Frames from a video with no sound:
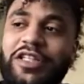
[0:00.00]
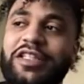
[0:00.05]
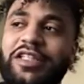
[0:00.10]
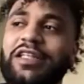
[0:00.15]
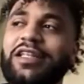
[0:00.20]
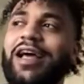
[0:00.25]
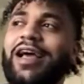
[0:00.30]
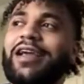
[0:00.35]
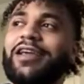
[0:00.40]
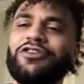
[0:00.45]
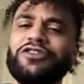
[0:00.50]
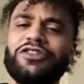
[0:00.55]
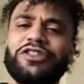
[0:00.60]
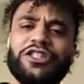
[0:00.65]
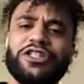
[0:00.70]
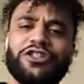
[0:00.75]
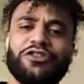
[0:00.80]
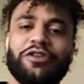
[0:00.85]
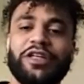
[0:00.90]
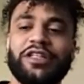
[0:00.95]
see like you
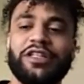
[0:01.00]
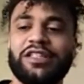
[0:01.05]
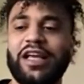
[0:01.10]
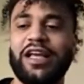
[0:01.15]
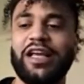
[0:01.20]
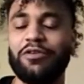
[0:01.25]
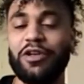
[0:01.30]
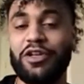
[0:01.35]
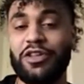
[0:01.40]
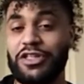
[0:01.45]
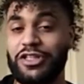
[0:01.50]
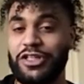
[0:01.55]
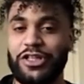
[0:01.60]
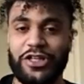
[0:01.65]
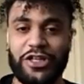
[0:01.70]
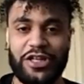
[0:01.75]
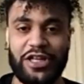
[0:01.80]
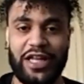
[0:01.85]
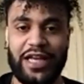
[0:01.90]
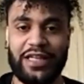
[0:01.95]
see trends like when there's a
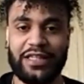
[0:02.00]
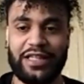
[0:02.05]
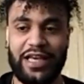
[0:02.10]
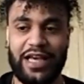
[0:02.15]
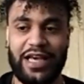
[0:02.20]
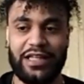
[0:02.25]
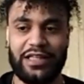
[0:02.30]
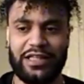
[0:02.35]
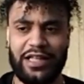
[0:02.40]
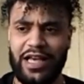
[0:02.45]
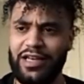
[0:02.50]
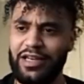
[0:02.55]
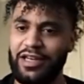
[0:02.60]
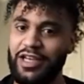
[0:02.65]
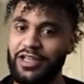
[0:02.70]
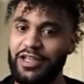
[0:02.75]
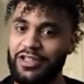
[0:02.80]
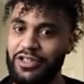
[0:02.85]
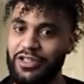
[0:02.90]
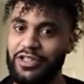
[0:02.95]
year like that. That
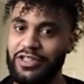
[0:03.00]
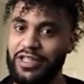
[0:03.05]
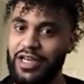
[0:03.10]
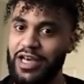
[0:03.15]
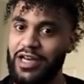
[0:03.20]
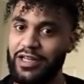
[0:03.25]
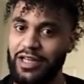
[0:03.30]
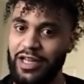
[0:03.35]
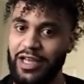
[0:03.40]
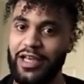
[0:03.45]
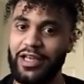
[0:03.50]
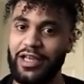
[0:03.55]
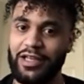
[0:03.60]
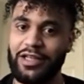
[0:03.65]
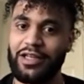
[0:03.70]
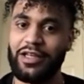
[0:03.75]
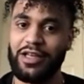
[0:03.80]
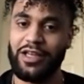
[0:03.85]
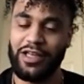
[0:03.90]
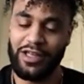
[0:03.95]
next year is kind of like
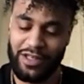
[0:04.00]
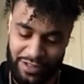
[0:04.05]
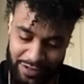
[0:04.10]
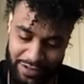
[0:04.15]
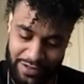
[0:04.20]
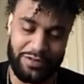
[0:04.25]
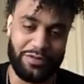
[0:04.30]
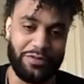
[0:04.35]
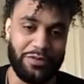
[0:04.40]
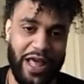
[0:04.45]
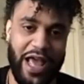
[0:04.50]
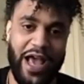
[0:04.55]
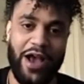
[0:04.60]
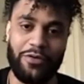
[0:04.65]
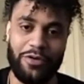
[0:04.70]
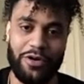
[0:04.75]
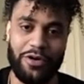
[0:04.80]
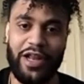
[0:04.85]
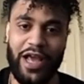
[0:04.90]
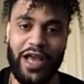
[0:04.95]

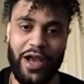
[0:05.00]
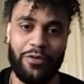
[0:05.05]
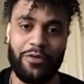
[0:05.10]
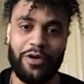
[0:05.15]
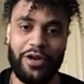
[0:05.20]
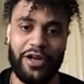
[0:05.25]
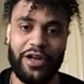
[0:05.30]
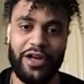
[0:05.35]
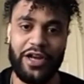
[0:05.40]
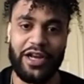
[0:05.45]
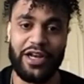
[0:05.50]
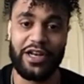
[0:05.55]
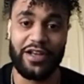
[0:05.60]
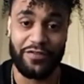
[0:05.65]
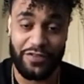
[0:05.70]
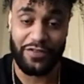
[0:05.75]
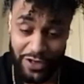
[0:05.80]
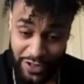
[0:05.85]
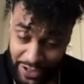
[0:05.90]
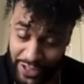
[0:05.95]
now we're here, and
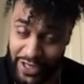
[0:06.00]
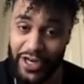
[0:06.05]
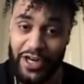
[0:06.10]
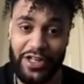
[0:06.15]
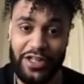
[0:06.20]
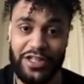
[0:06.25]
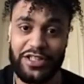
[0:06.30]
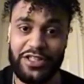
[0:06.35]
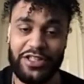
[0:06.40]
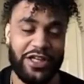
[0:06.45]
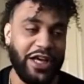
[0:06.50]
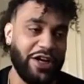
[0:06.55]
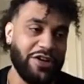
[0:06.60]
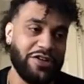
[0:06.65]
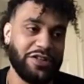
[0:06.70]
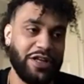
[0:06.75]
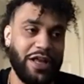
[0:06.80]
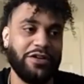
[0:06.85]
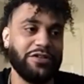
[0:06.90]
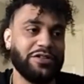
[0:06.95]
if they're here this year,
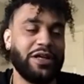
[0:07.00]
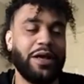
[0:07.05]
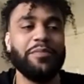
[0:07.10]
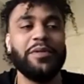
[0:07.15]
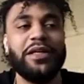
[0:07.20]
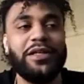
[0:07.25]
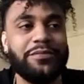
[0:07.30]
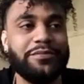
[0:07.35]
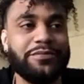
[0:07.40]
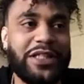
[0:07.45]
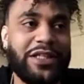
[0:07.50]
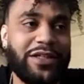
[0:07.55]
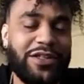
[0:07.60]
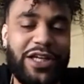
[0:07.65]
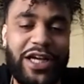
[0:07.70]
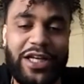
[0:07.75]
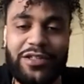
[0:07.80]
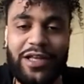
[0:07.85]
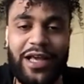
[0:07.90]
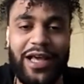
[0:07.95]
I mean,
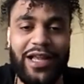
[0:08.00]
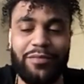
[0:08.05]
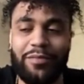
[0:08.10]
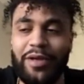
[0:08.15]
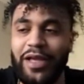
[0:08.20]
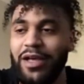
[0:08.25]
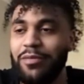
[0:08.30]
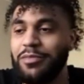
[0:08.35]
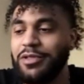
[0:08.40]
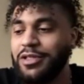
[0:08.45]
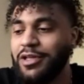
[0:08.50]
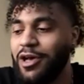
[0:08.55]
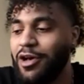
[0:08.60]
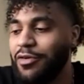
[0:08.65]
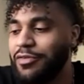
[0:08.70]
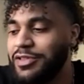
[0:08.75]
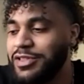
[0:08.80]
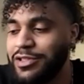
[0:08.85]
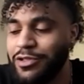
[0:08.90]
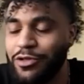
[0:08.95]
you got Alabama,
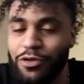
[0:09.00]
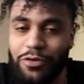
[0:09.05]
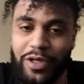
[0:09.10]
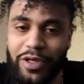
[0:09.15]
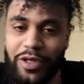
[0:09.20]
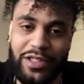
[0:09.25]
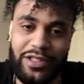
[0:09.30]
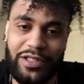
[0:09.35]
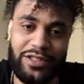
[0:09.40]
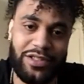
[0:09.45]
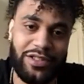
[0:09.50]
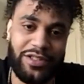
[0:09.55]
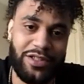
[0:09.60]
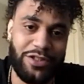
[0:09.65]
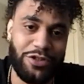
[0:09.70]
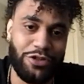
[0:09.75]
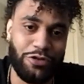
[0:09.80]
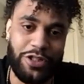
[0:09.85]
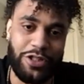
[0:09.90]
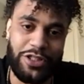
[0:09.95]
obviously, always
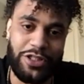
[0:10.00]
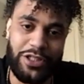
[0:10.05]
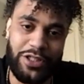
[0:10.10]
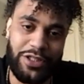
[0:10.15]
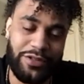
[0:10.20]
Georgia,